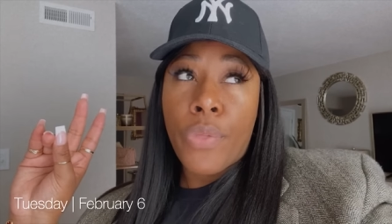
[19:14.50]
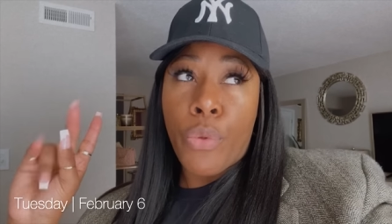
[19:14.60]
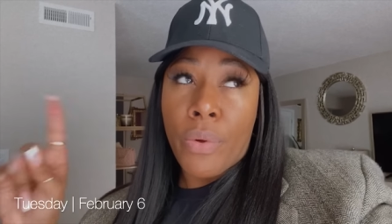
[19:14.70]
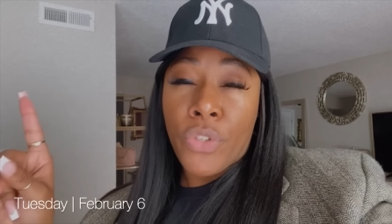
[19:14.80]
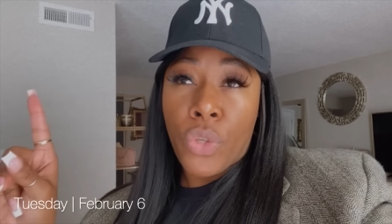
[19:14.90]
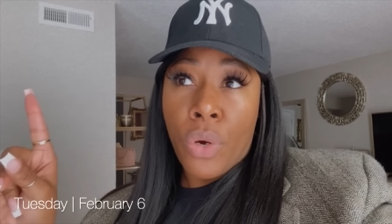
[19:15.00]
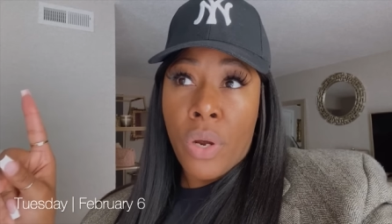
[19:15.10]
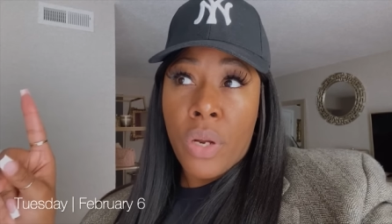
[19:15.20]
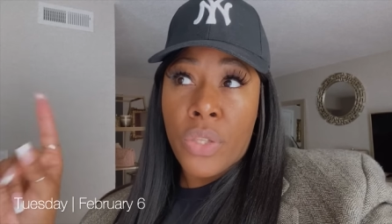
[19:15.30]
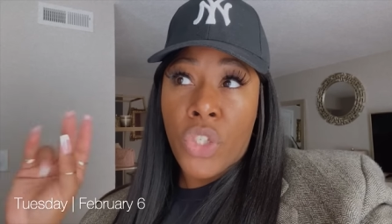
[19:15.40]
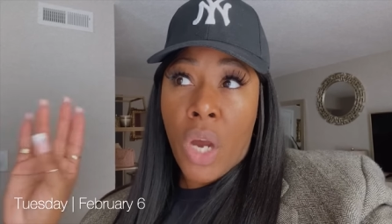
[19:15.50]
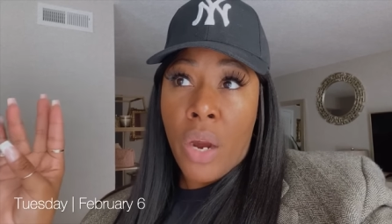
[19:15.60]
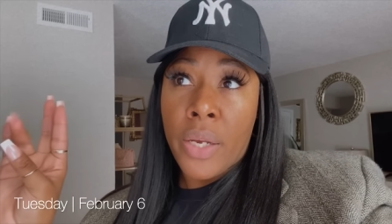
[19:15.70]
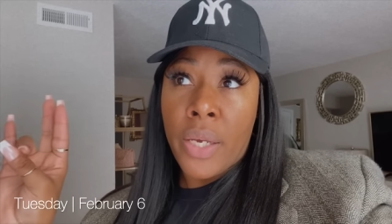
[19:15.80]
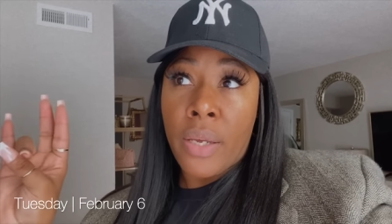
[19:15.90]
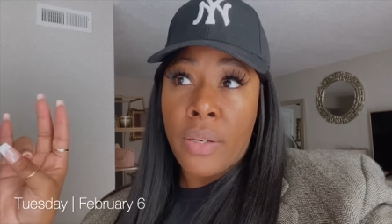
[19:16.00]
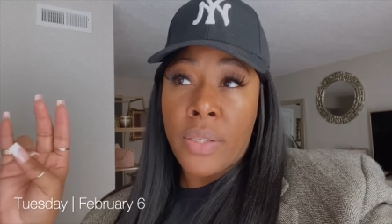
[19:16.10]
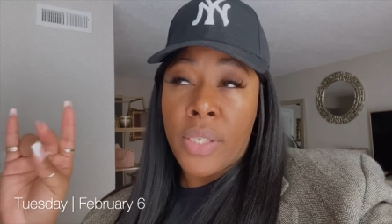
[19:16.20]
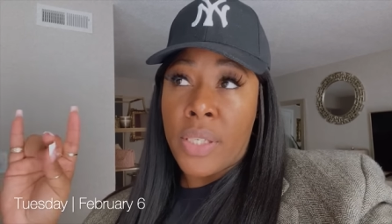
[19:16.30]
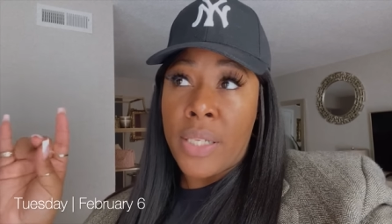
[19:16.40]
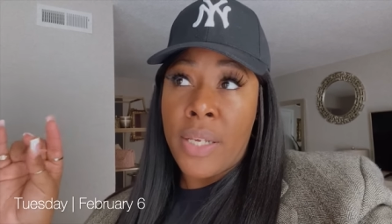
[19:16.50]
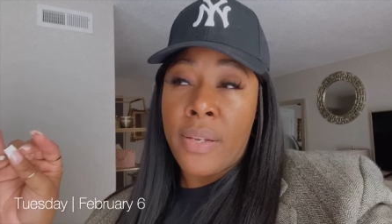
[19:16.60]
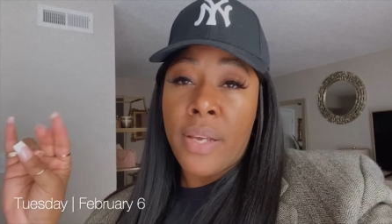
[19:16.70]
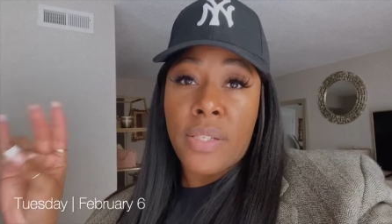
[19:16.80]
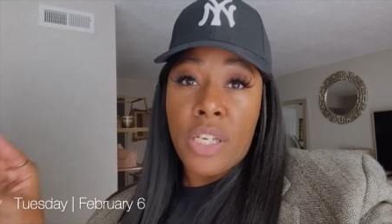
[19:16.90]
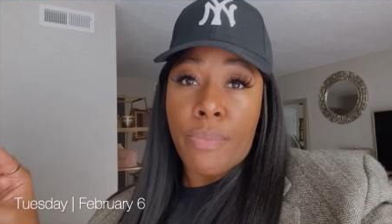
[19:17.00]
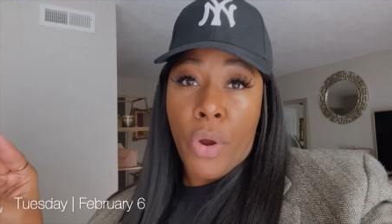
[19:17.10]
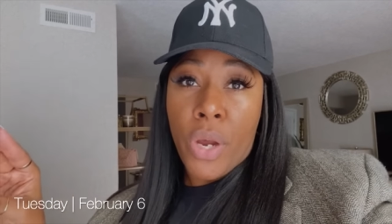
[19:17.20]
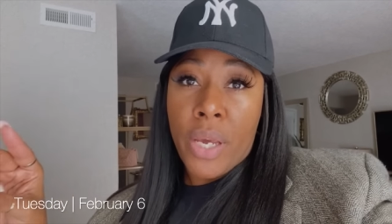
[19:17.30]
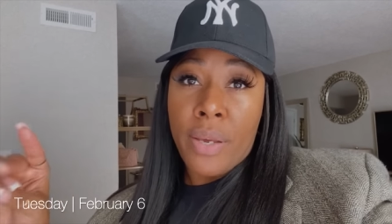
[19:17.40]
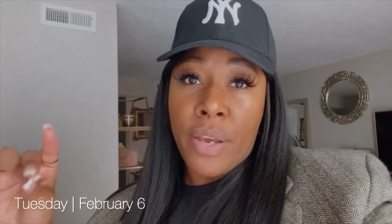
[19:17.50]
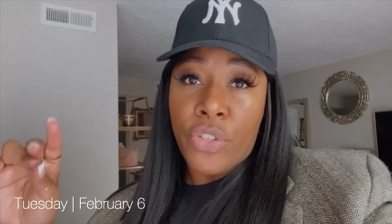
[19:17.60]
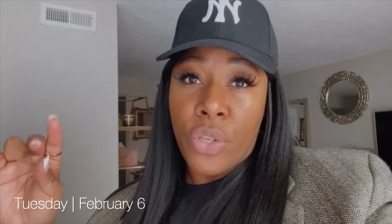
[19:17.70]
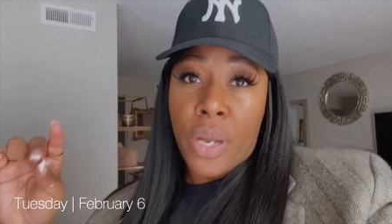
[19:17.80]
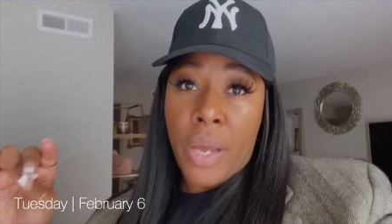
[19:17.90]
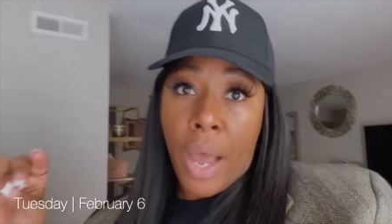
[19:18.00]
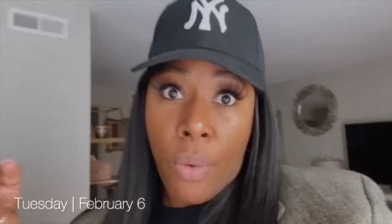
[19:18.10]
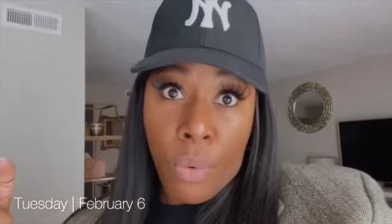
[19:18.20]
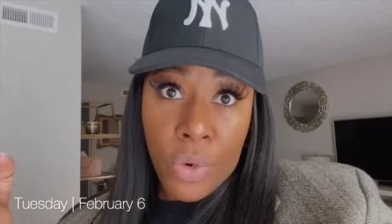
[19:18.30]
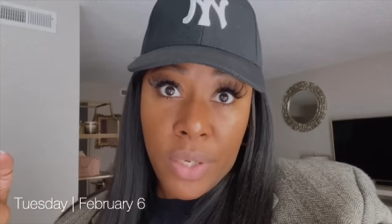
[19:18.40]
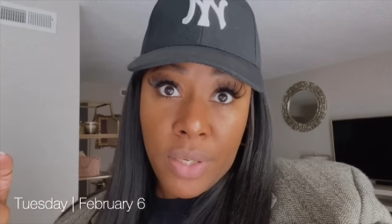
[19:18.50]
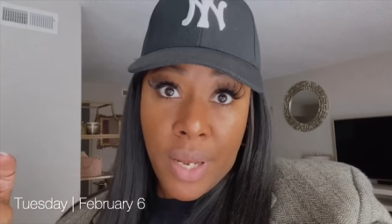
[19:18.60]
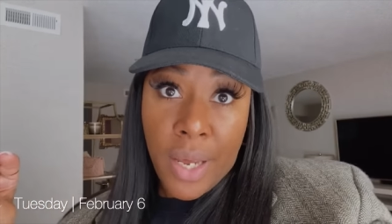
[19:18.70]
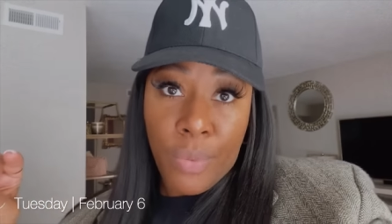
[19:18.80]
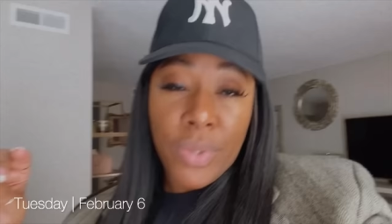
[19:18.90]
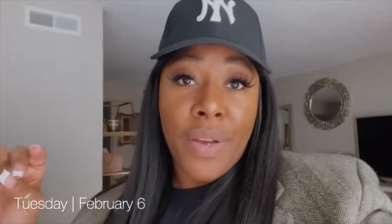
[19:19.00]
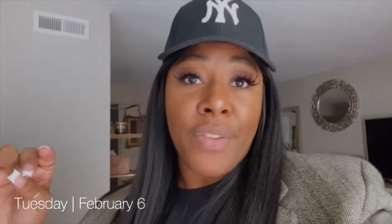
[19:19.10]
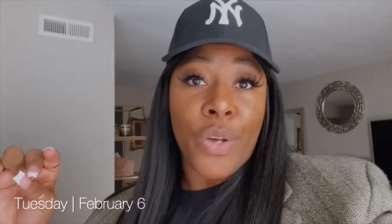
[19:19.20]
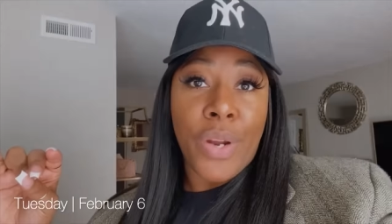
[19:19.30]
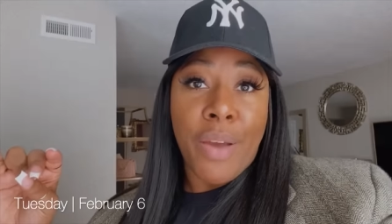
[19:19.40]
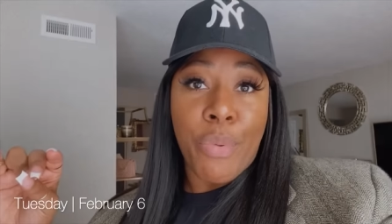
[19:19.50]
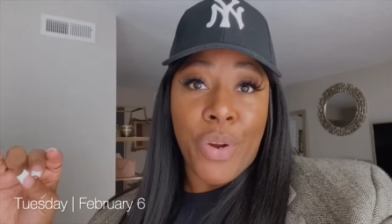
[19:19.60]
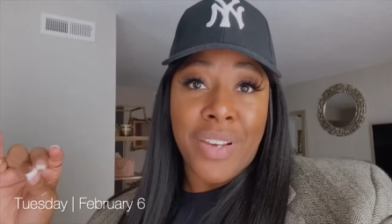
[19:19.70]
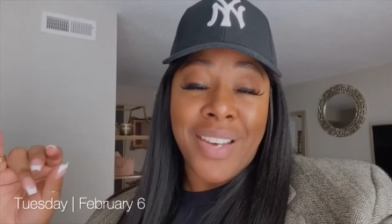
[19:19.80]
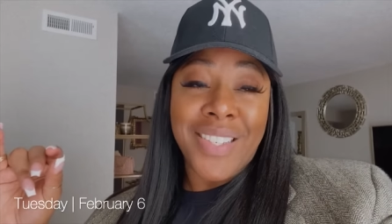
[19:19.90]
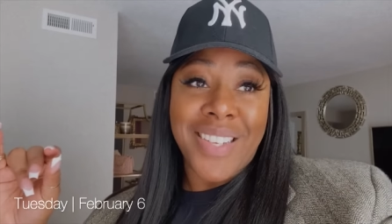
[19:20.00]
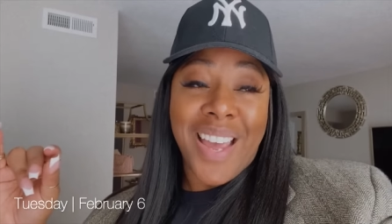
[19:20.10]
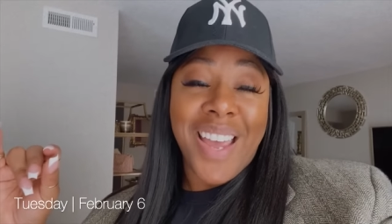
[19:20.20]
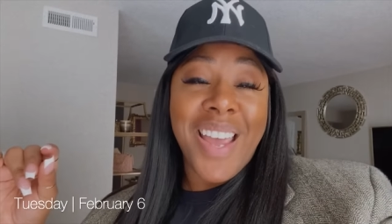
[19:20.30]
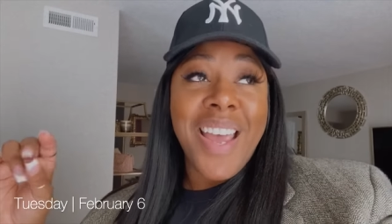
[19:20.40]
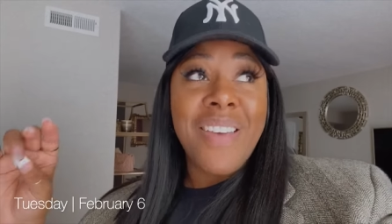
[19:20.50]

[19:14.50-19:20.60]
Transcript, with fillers: thrift store, Target. Since I didn't get to eat Burger King yesterday, I want it today. We're definitely going to have Burger King today.